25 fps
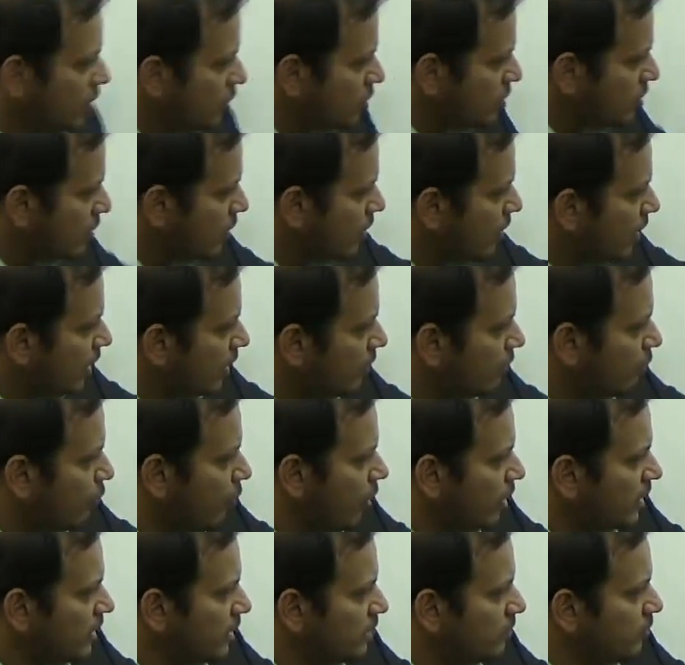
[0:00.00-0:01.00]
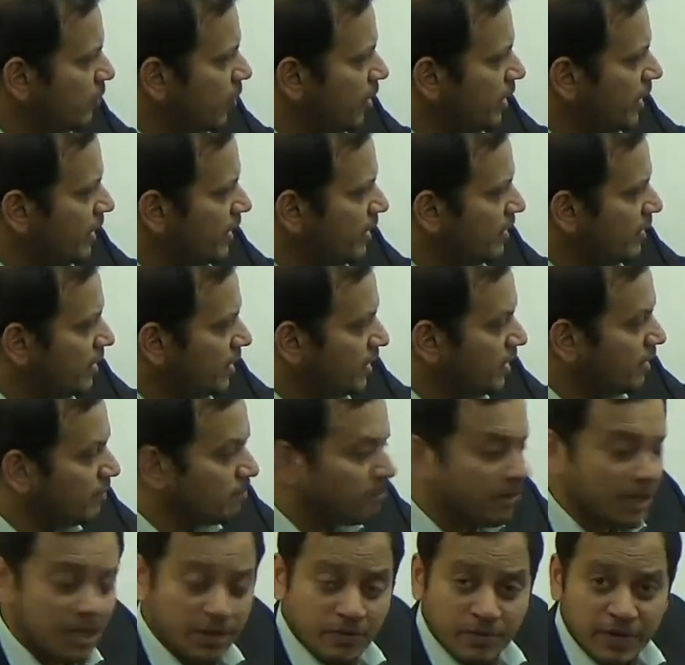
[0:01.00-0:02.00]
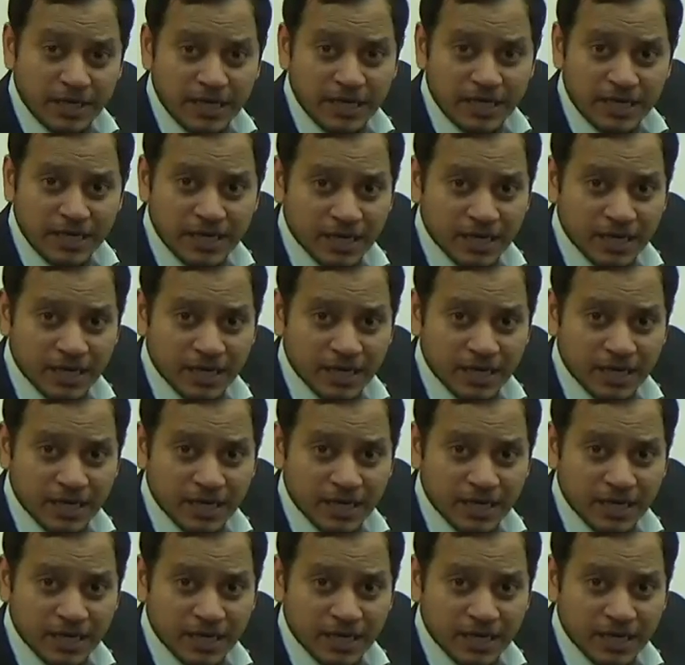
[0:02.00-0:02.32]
So a water body in between